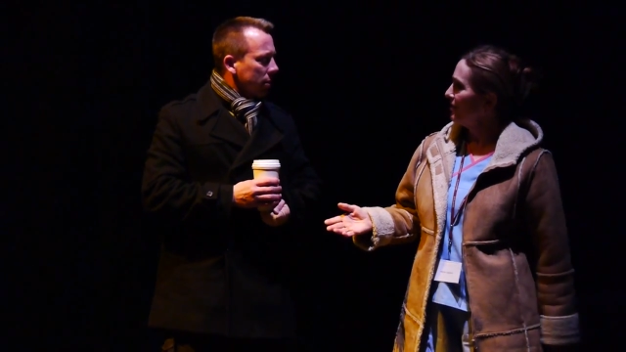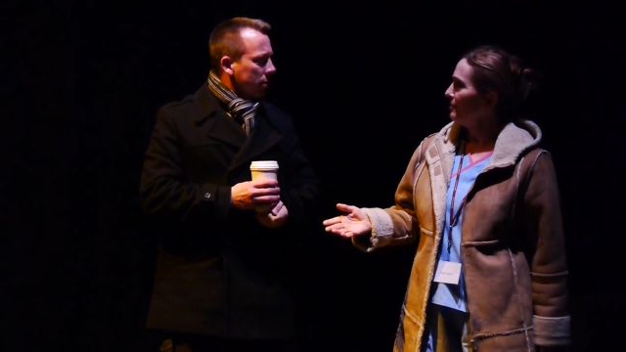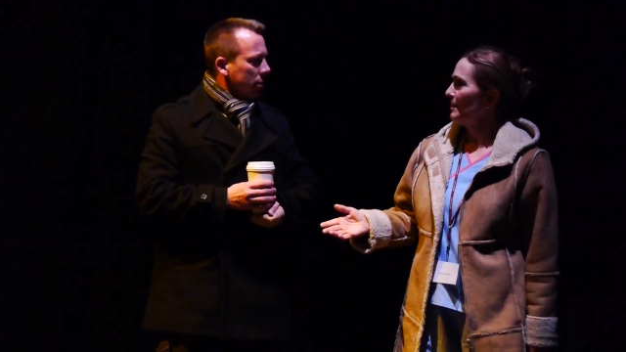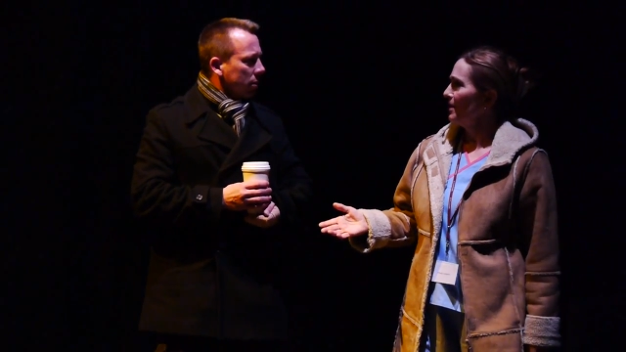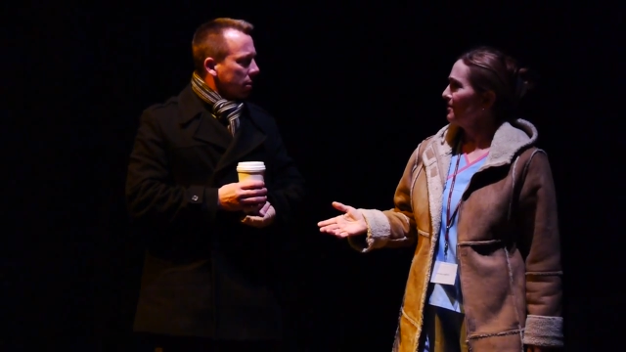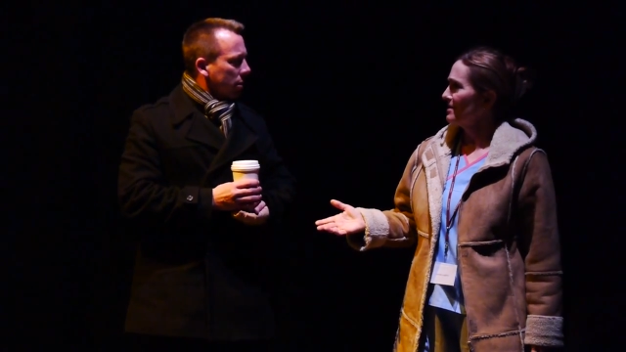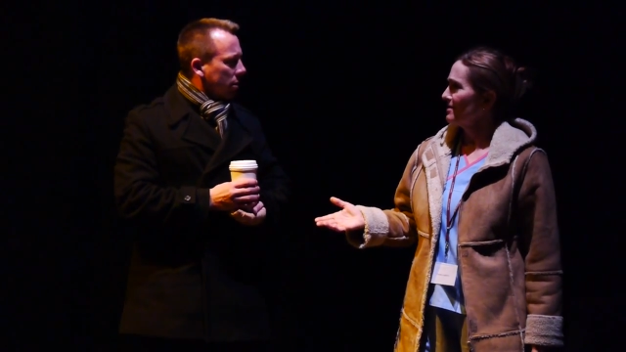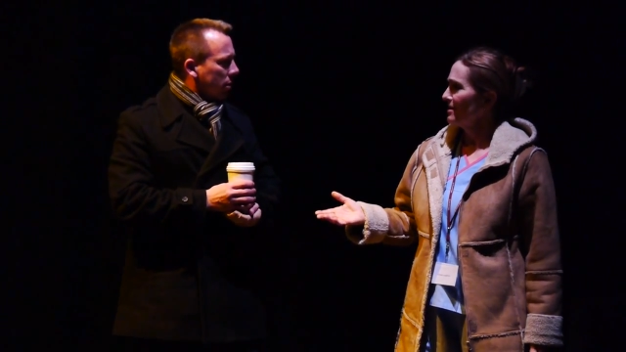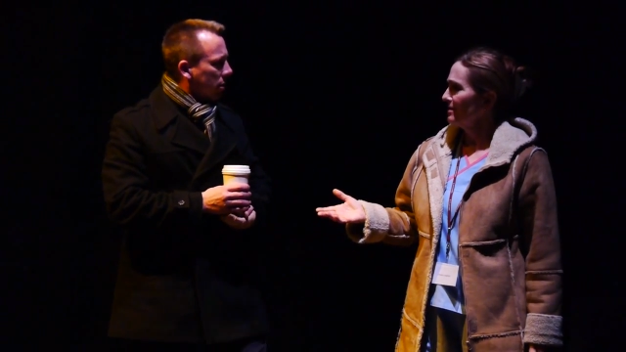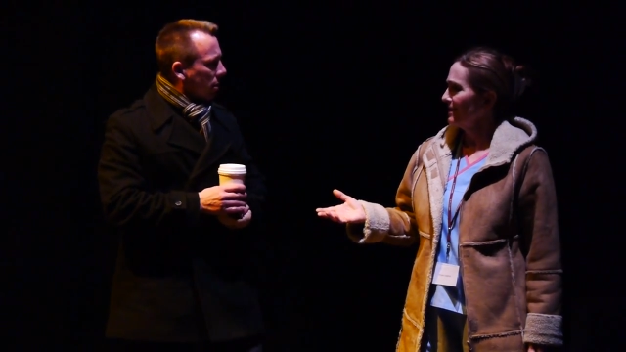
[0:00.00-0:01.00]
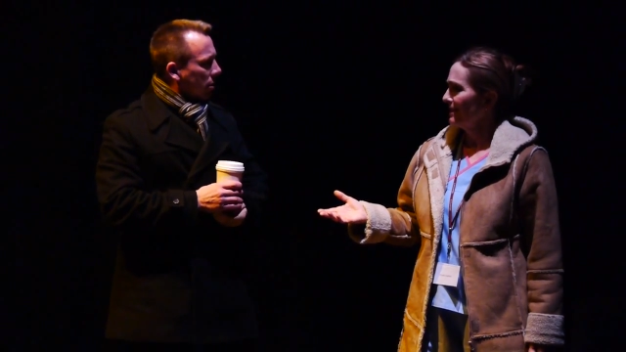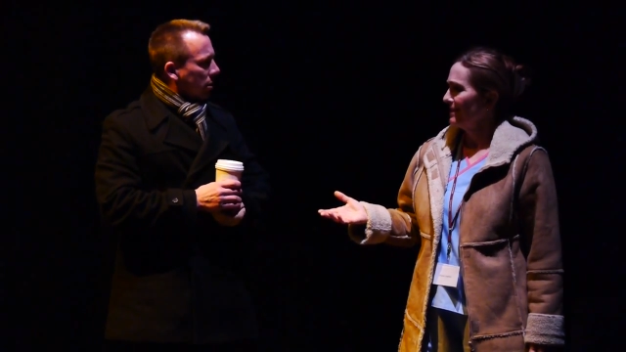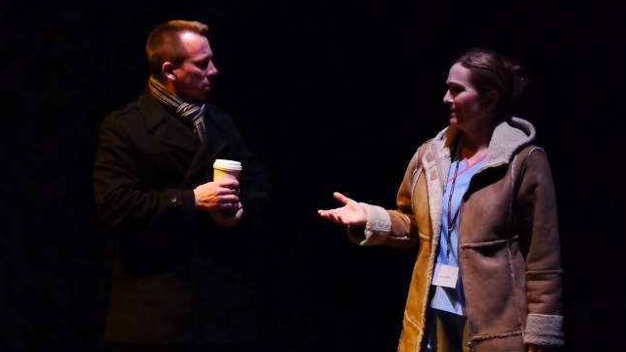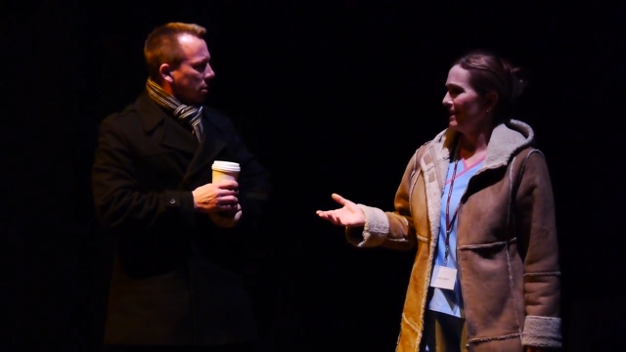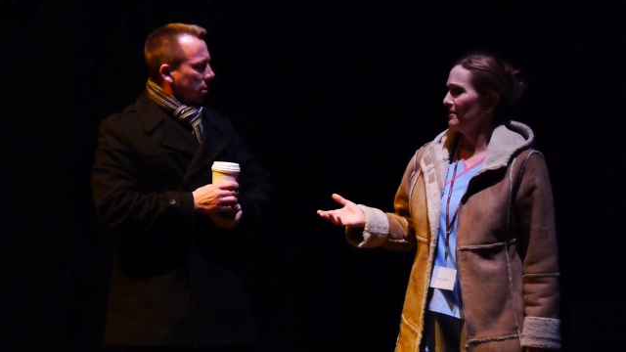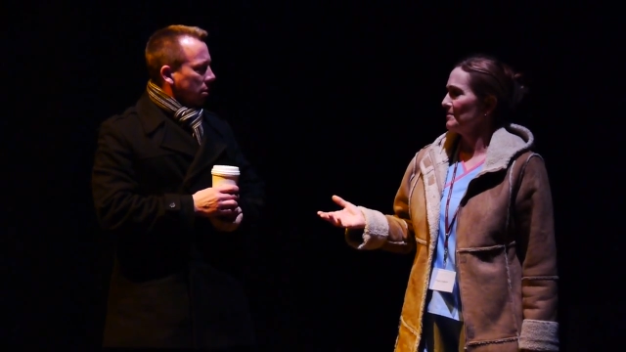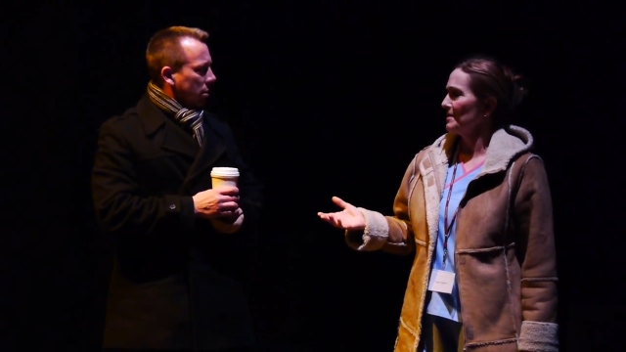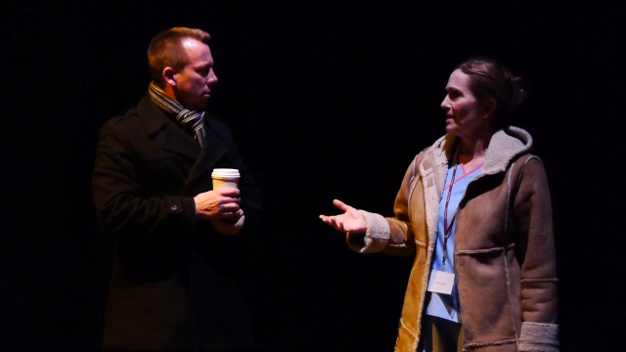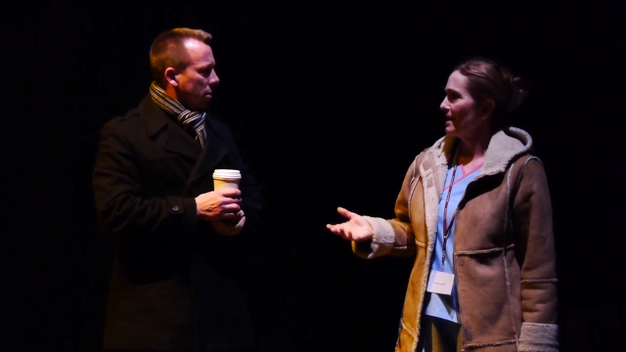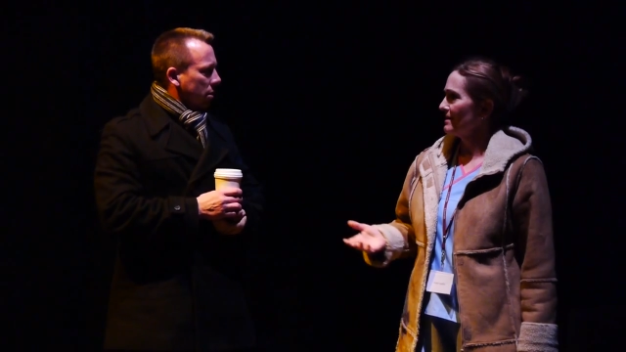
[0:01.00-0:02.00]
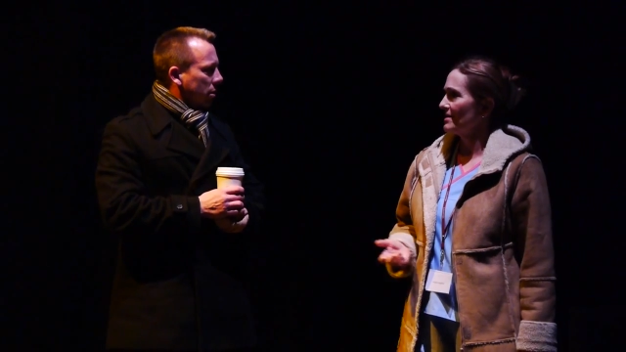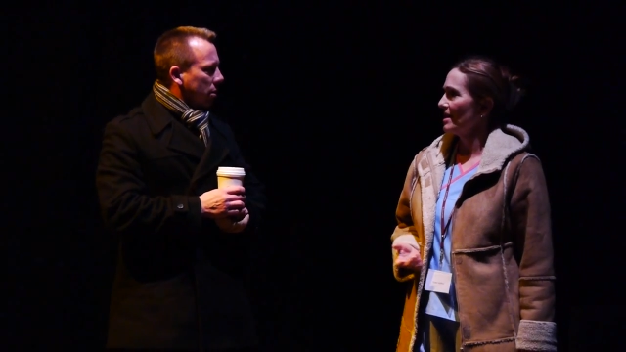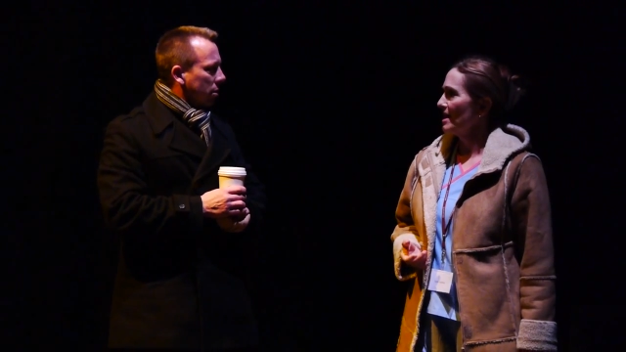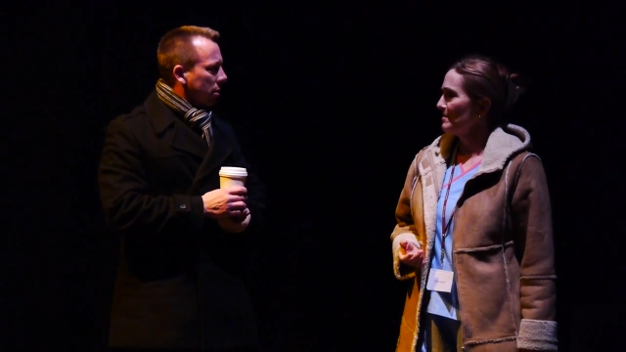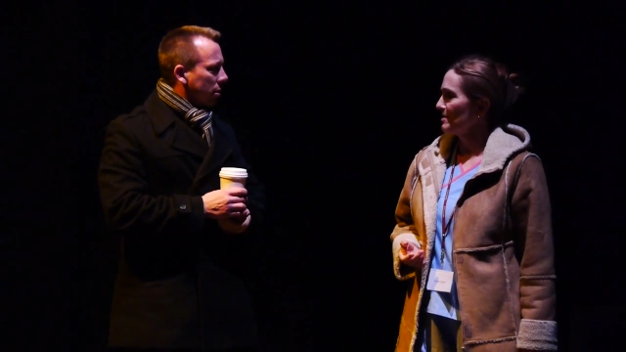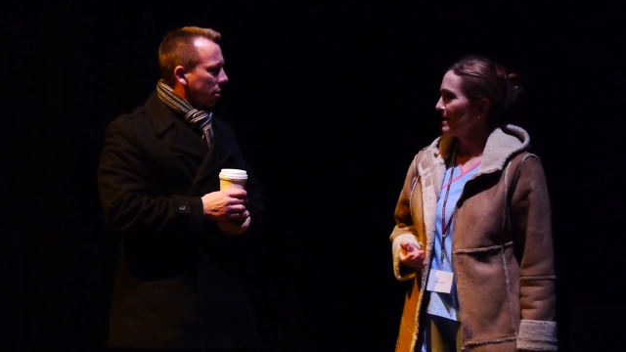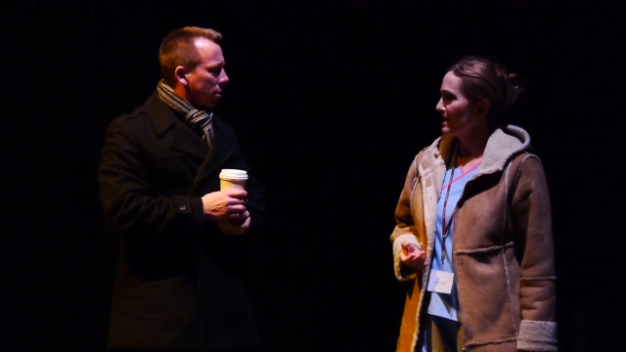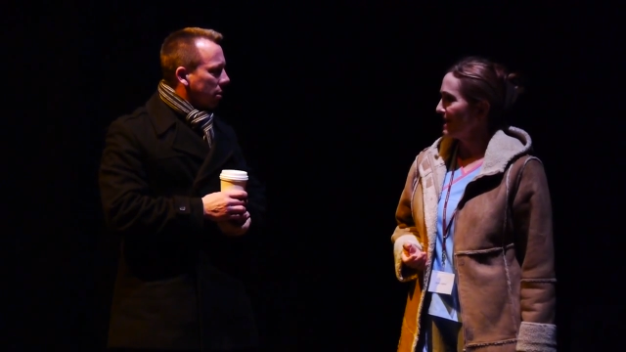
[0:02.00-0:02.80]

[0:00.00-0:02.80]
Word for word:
Speaker 1: to help out. It's not like I gave him the last dime to my